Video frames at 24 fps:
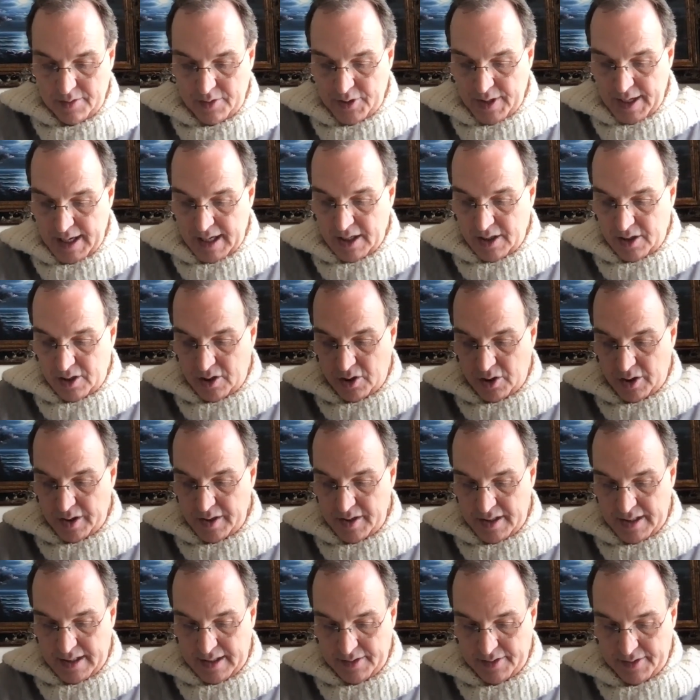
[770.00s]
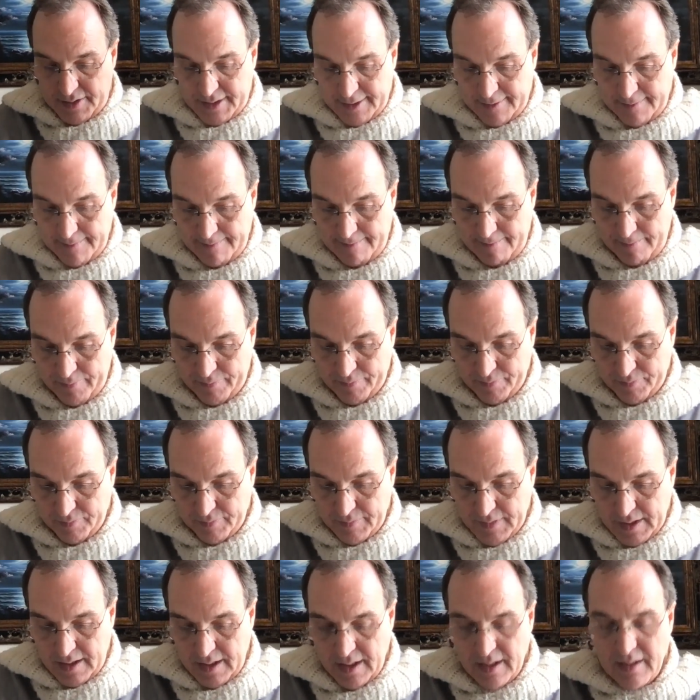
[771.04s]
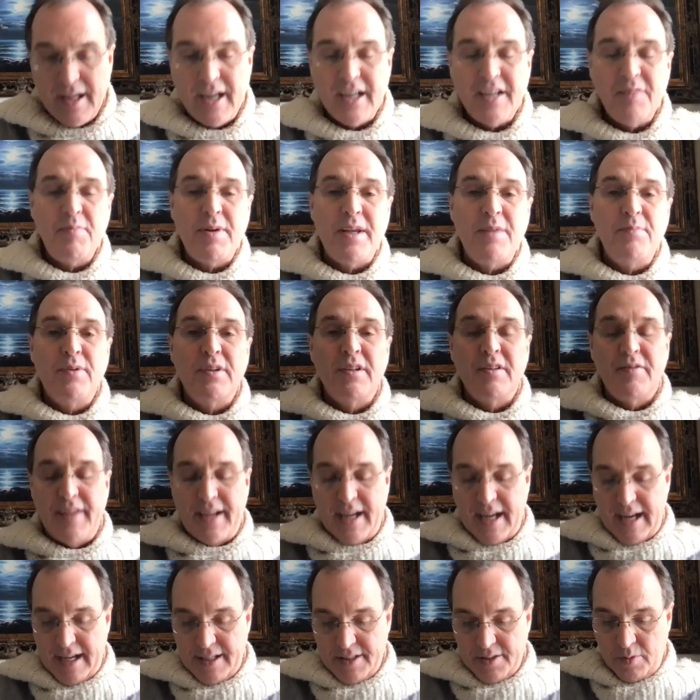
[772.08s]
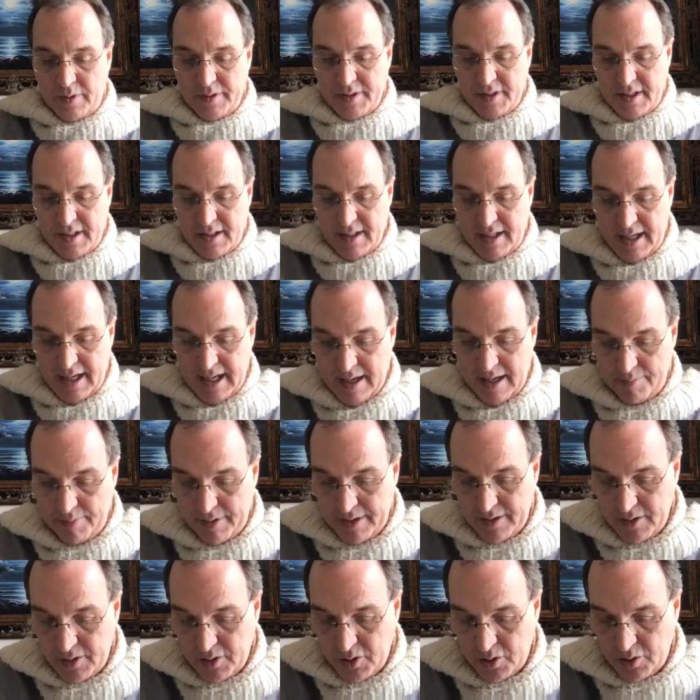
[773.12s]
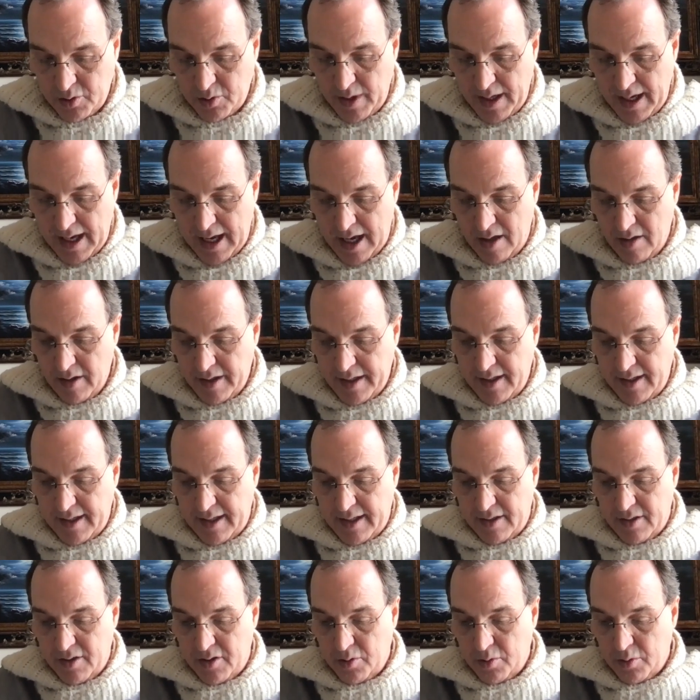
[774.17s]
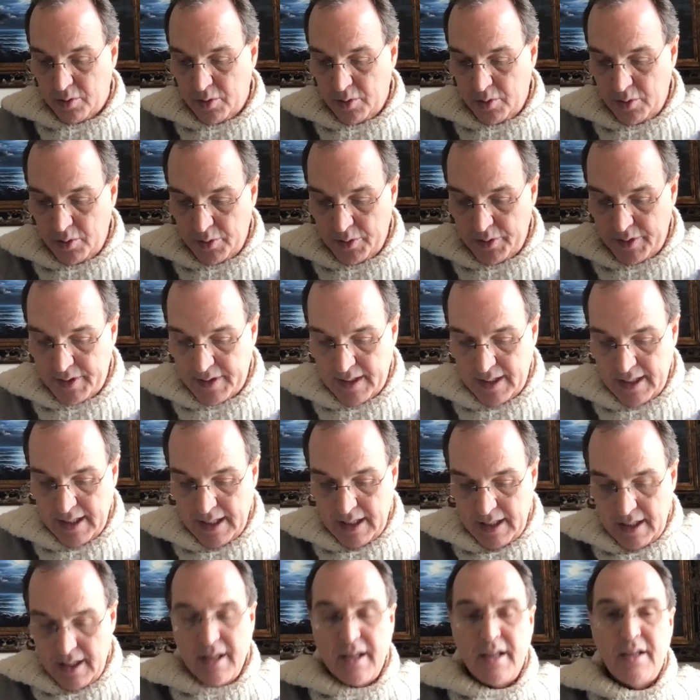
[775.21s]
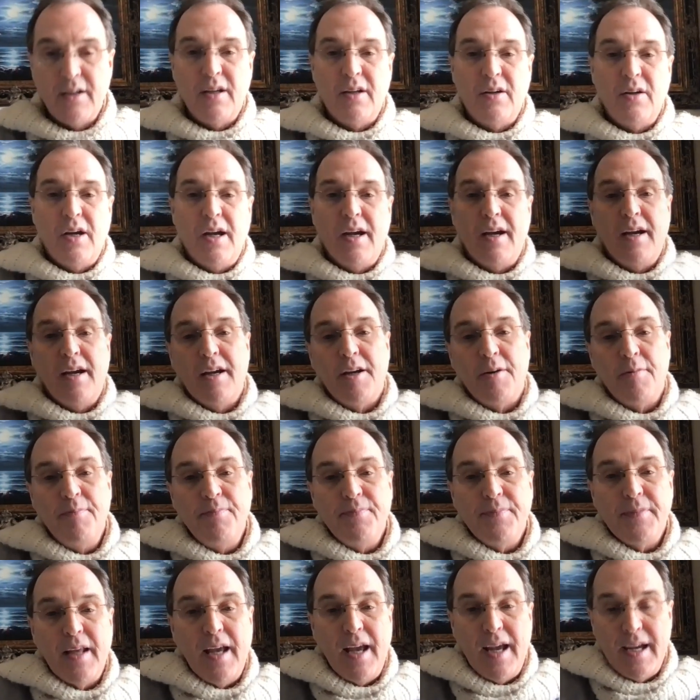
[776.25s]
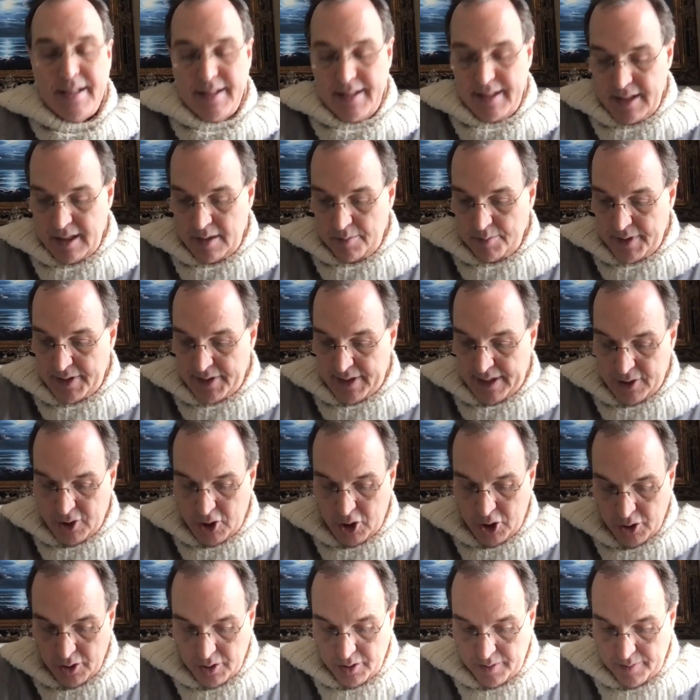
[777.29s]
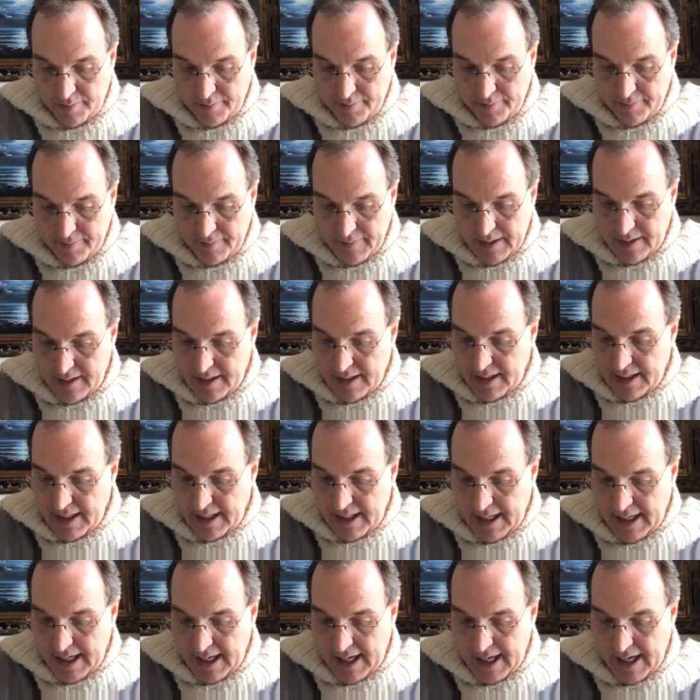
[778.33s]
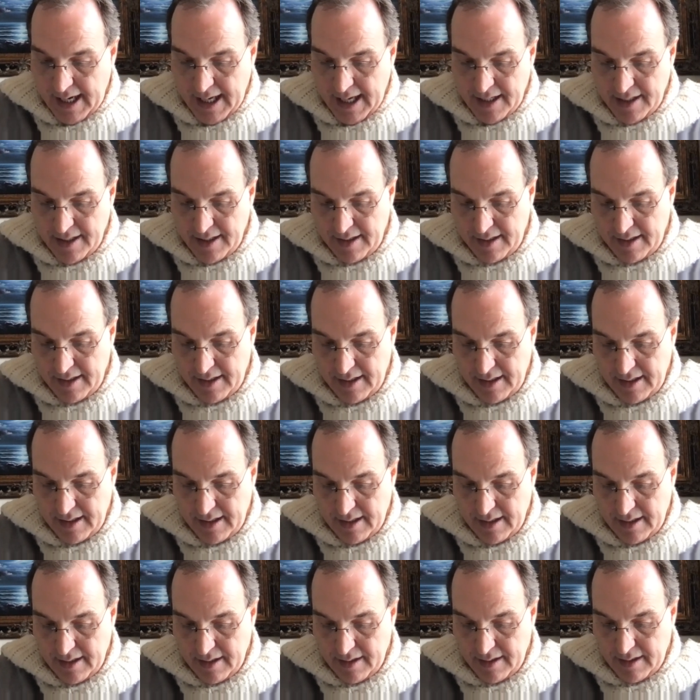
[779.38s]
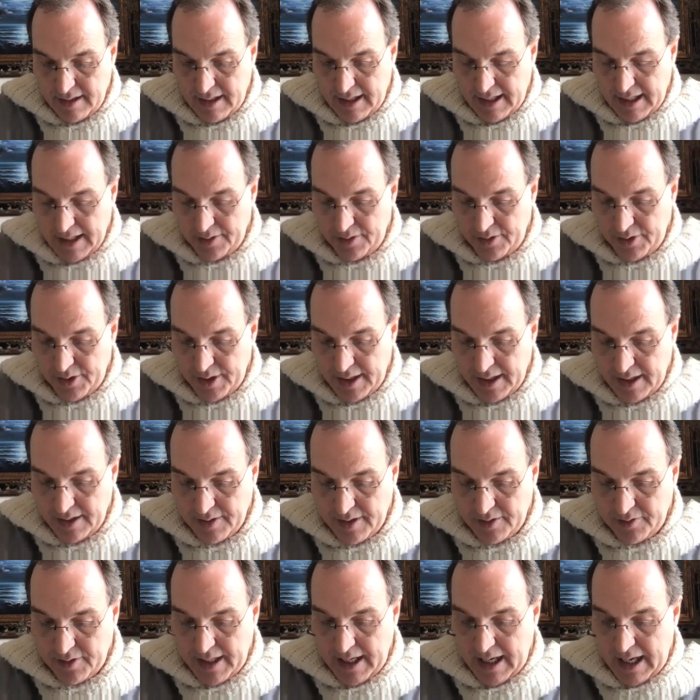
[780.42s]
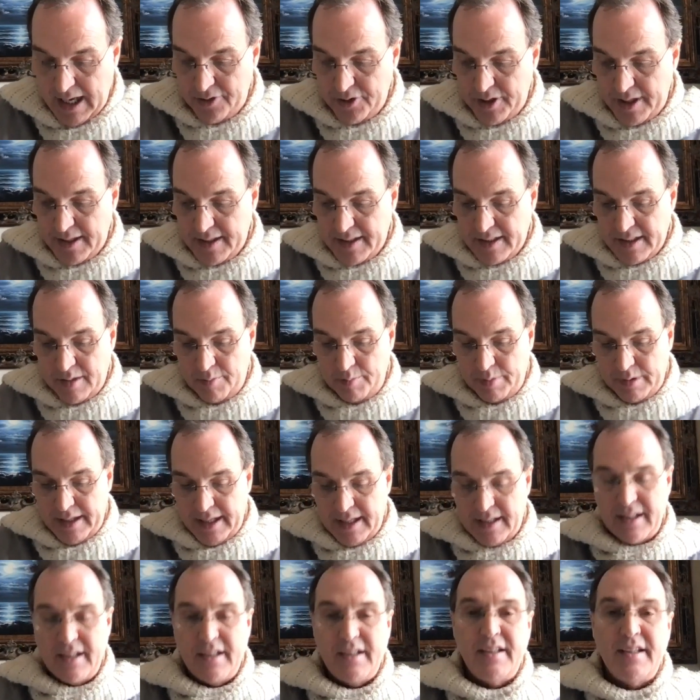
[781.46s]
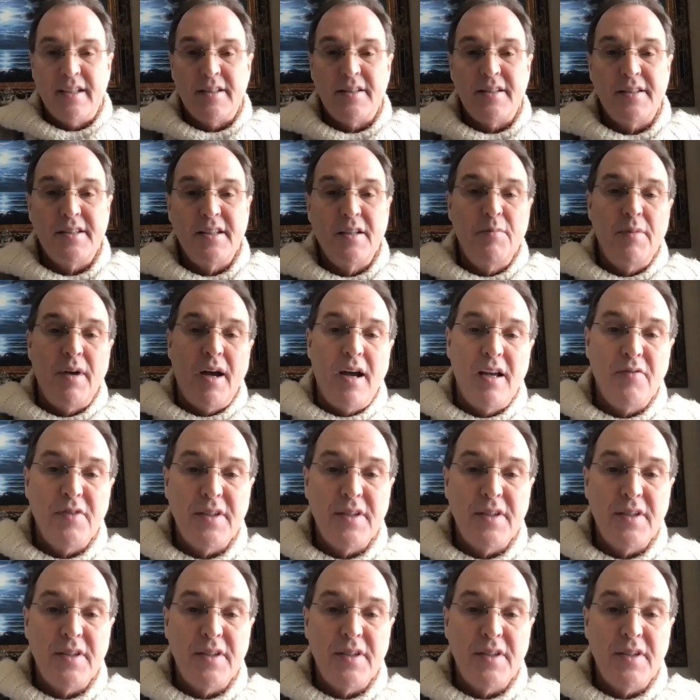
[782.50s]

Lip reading: Thank goodness. A lot of people have asked what's going to happen to Hawley and Cruz. I see them censured, and I think that the ethics complaint against them